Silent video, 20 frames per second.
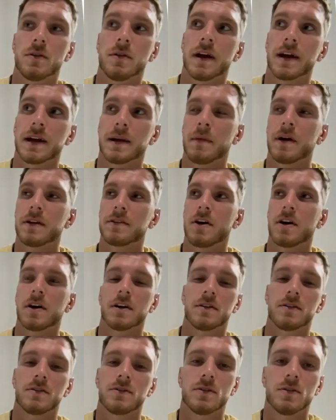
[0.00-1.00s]
Like, am I
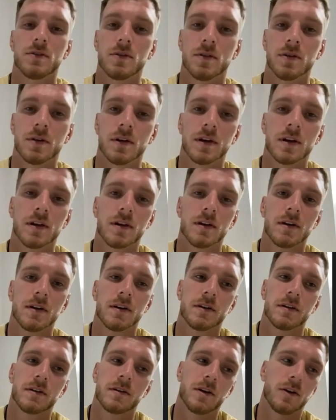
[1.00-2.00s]
talking to
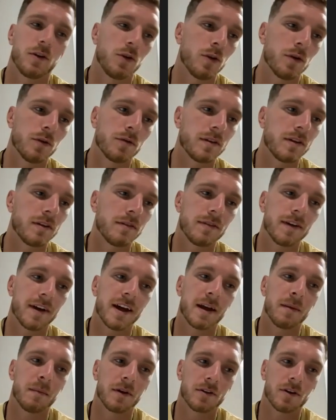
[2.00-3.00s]
a UFC
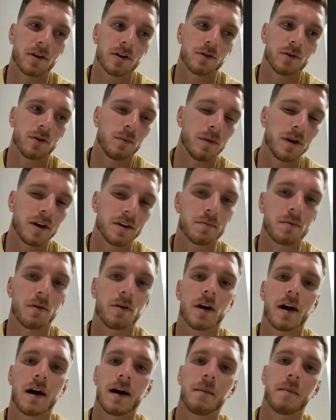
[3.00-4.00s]
fan? Am I talking to a baseball
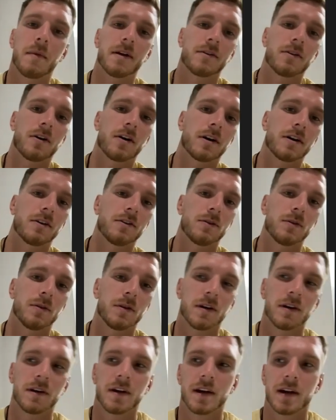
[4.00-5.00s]
guy? Am I talking to
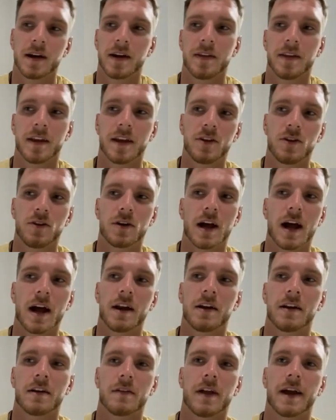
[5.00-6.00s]
a, and then you
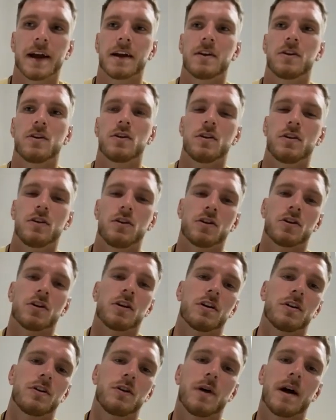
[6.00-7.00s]
kind of like you
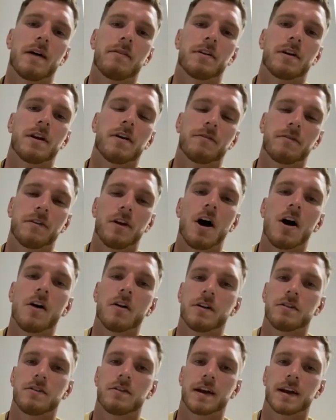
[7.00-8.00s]
have enough
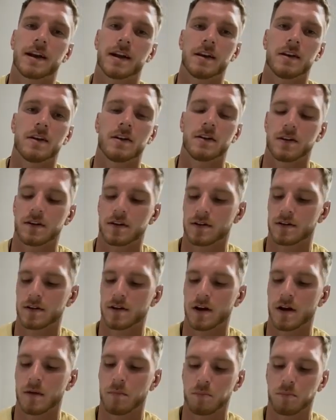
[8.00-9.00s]
knowledge, like in
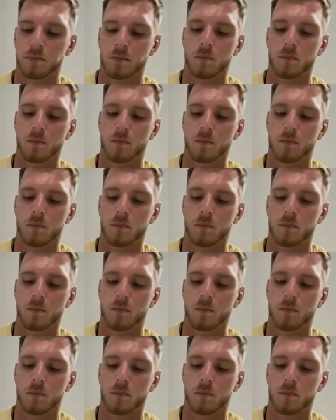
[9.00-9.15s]
a